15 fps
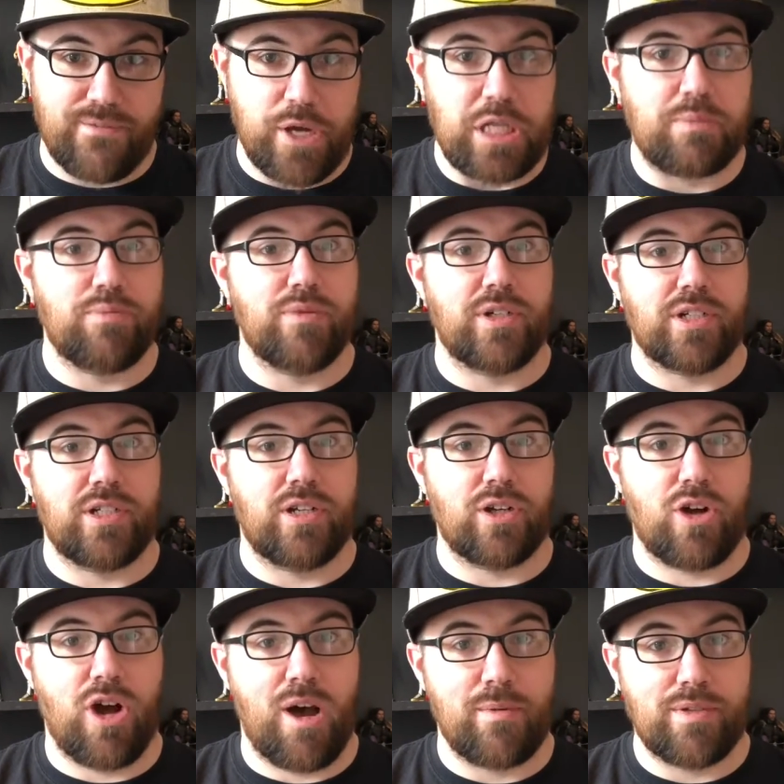
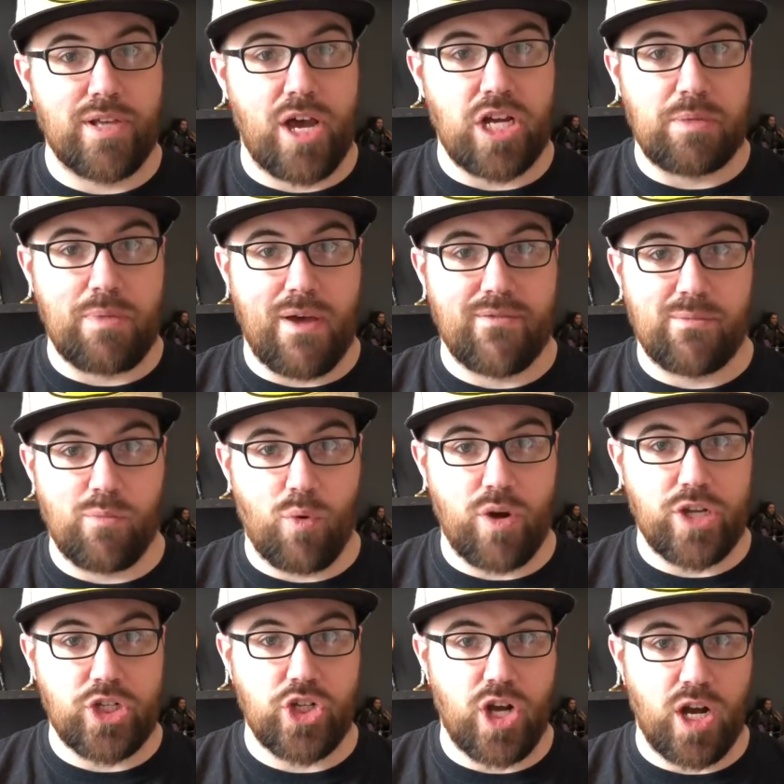
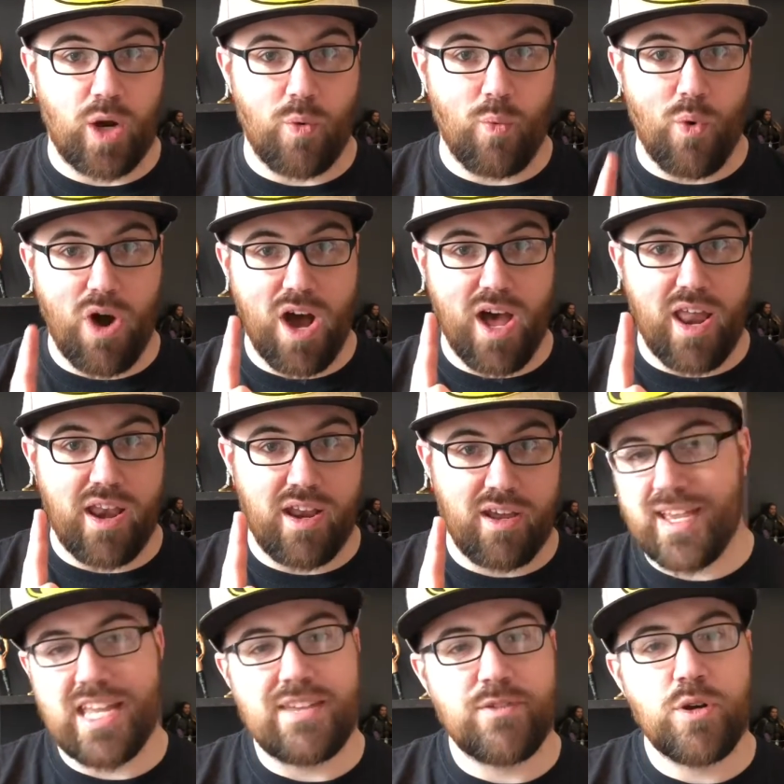Facebook.com/BevanBoychuk1.
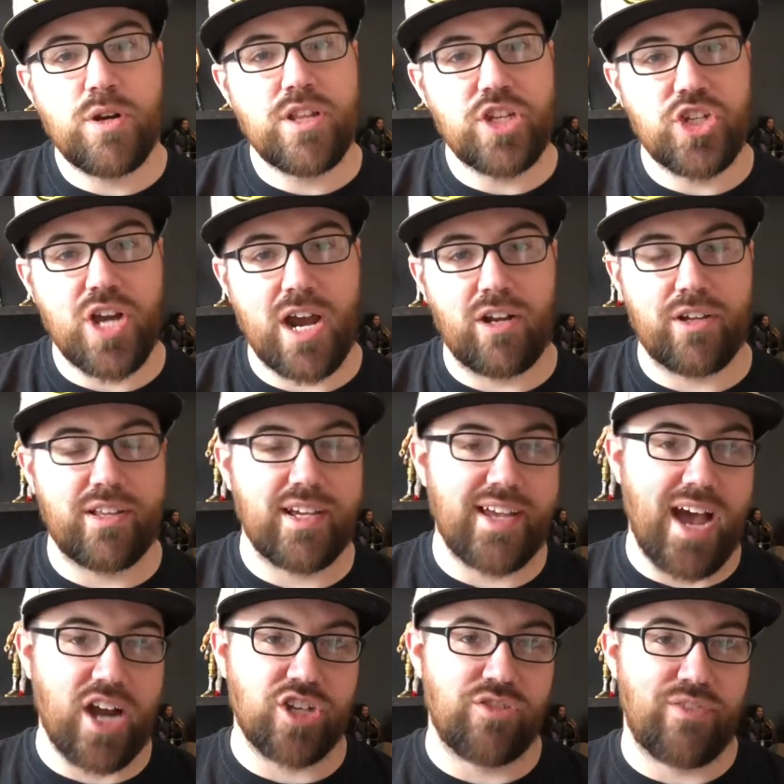And if you're new to the channel and you like
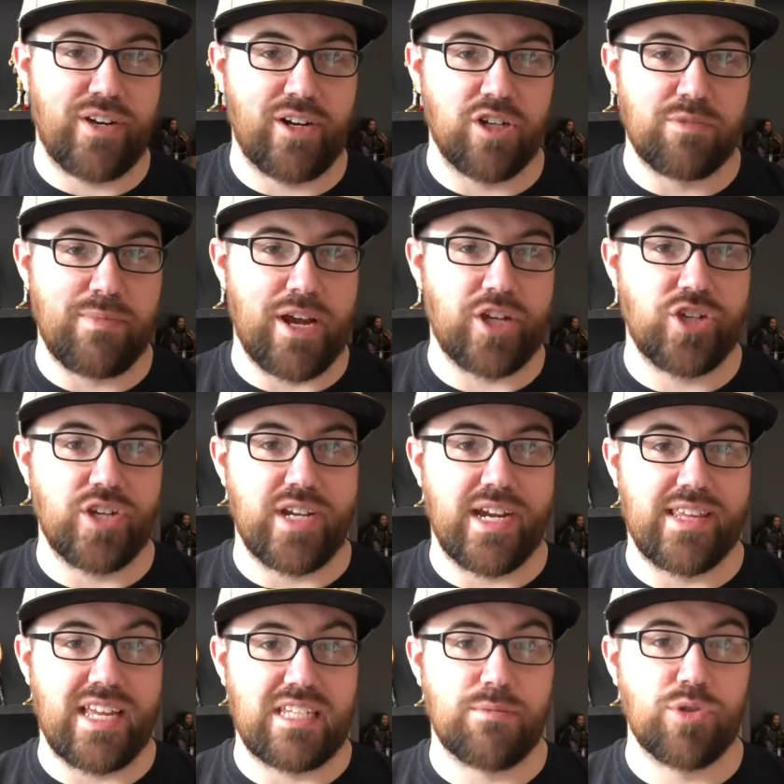action figures, make sure you
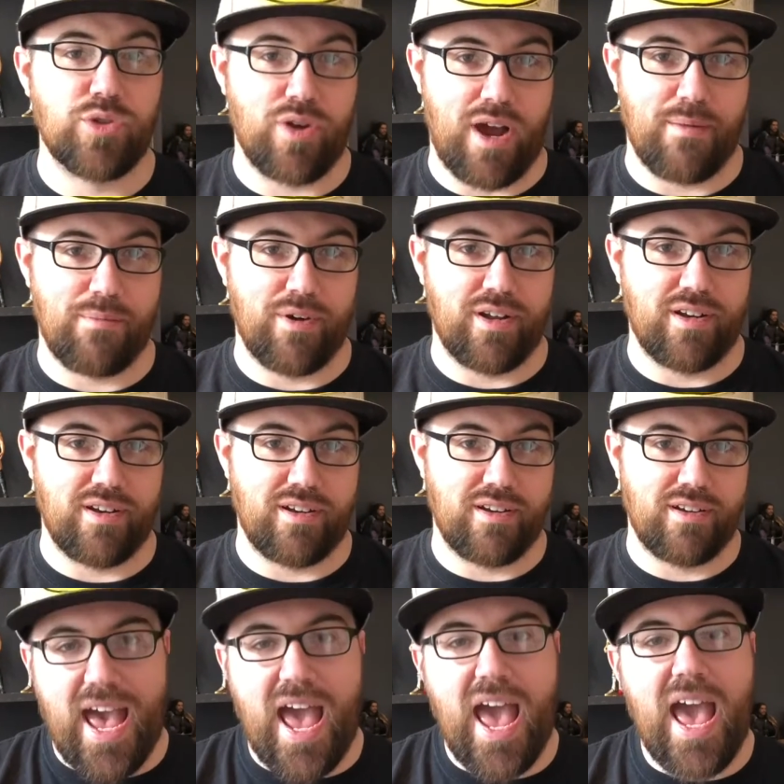hit that subscribe button.
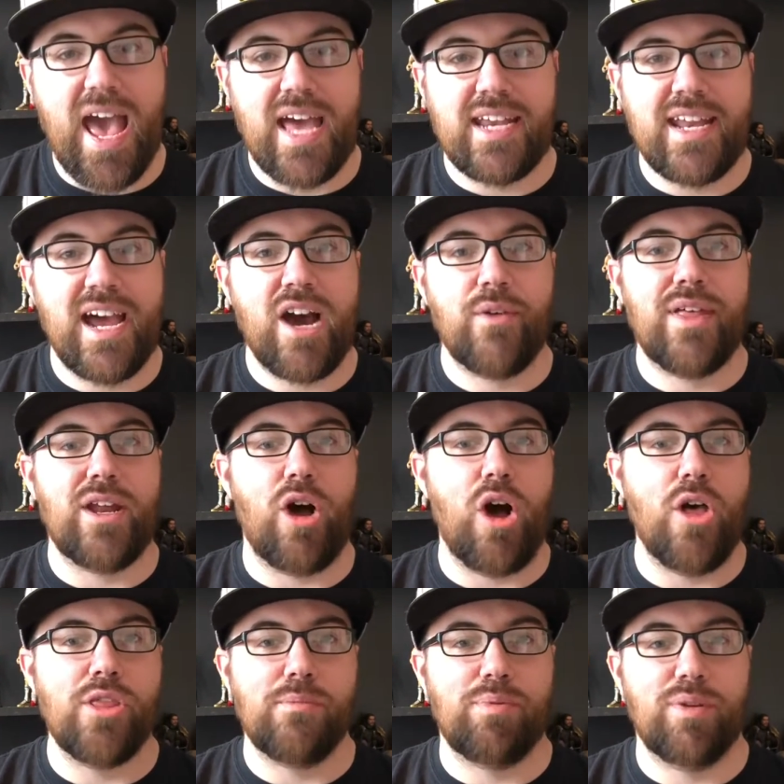And now that
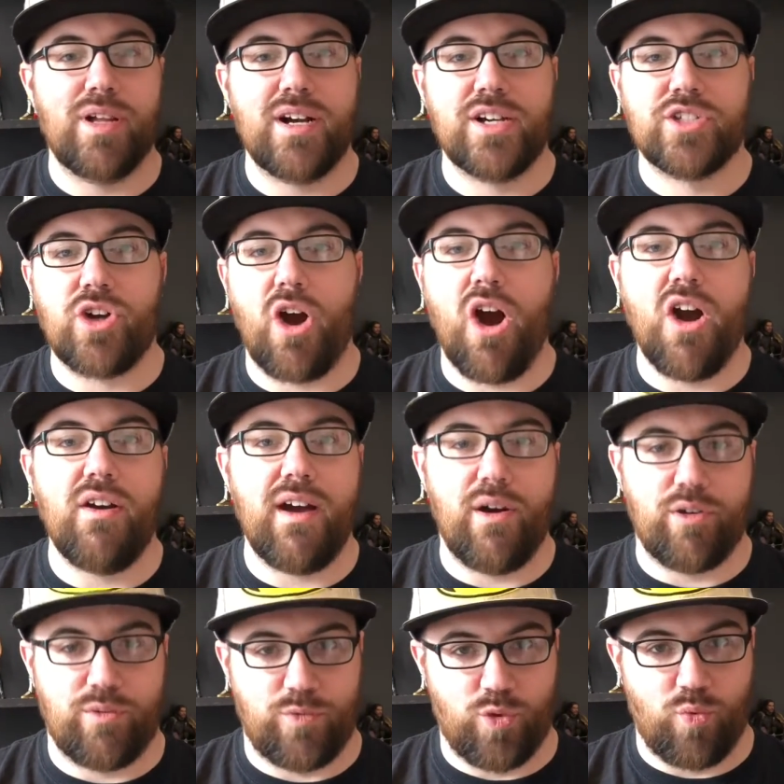all the plugs are
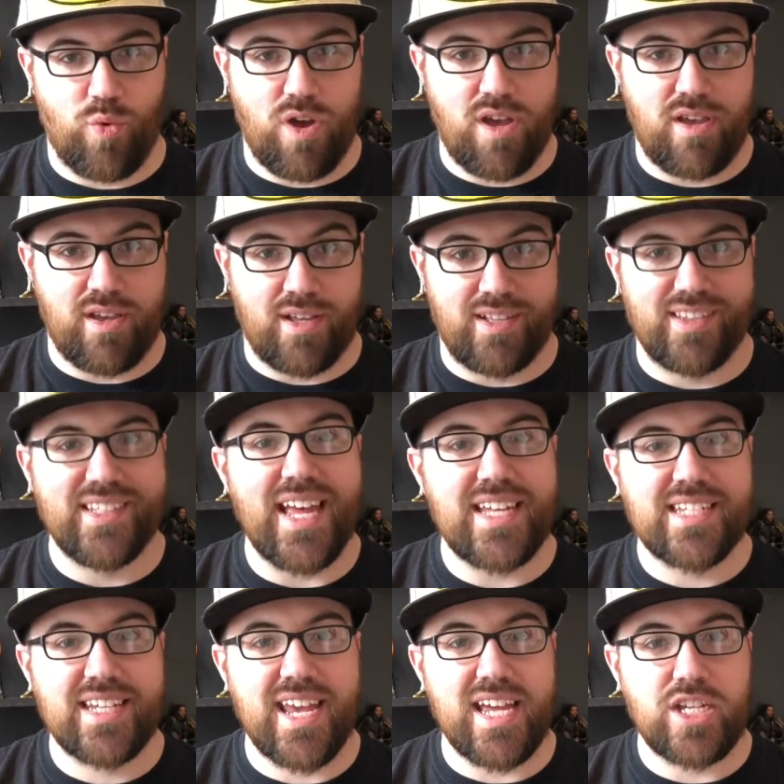out of the way,
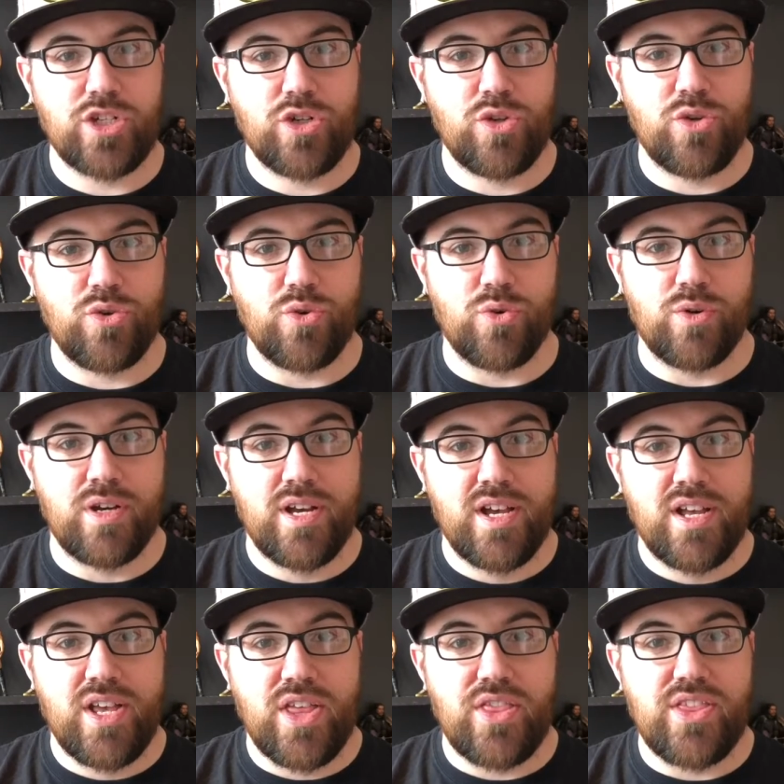let's get to
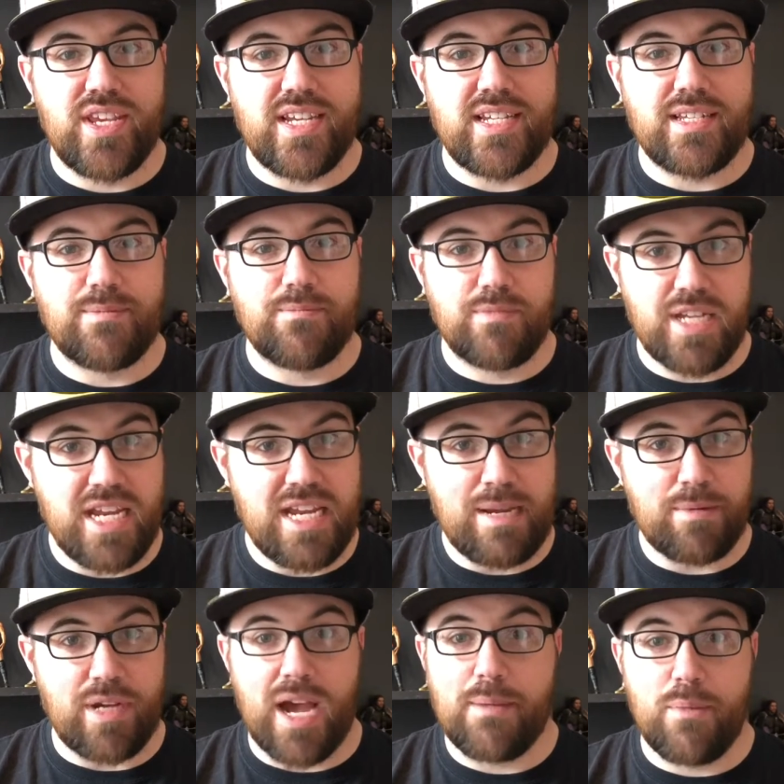the
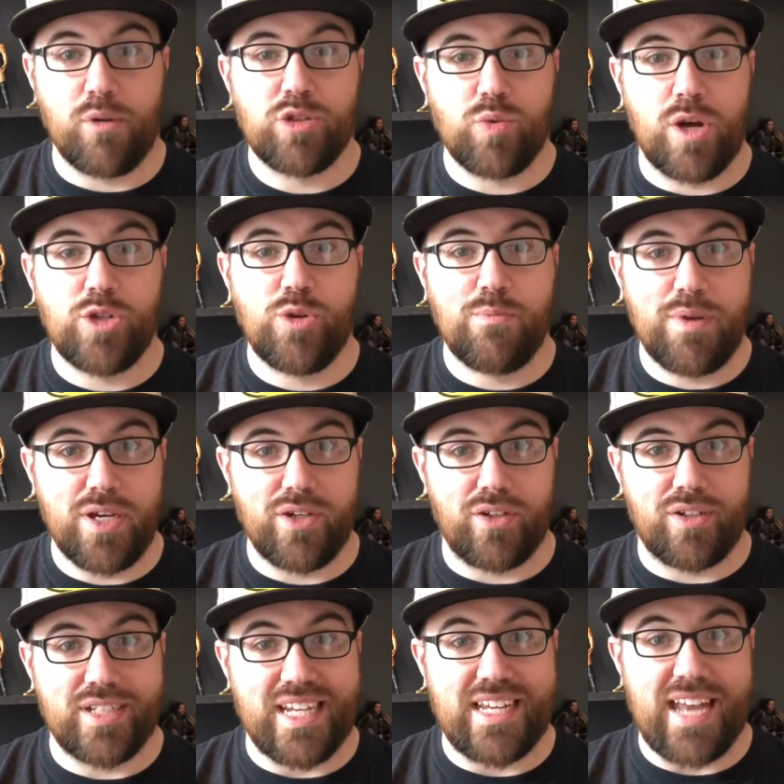teams I most want to
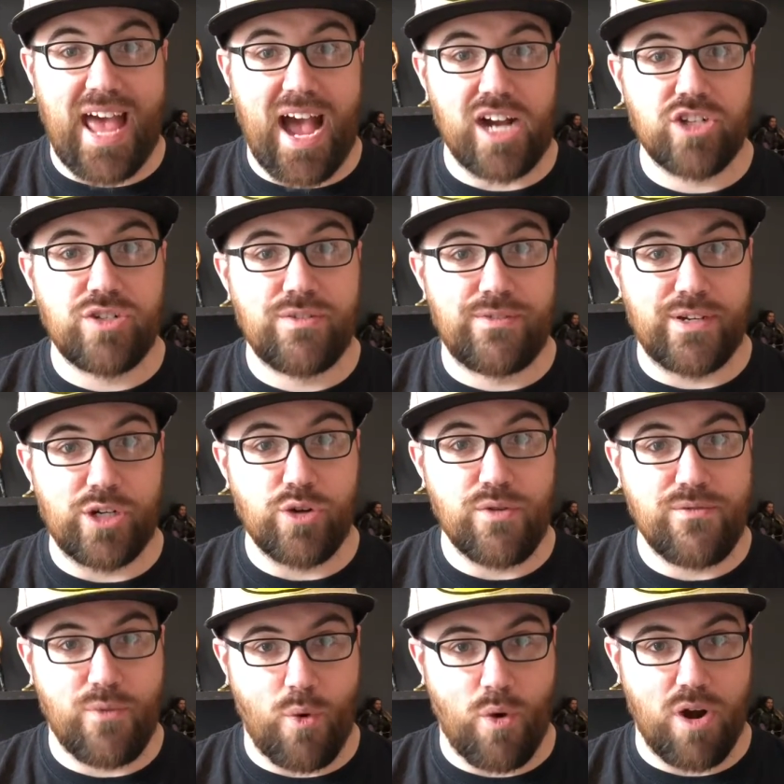build in action figure
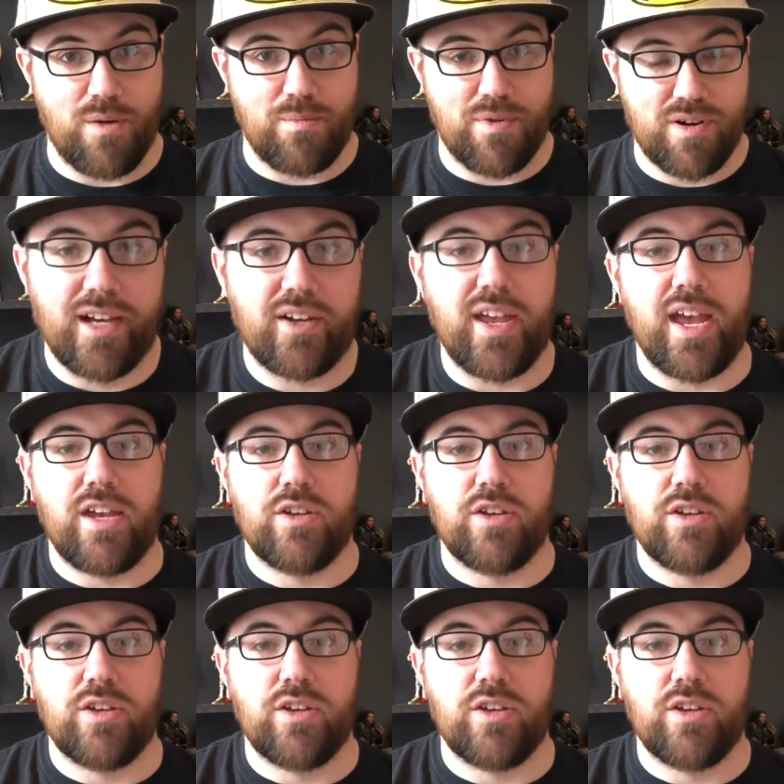form. Okay,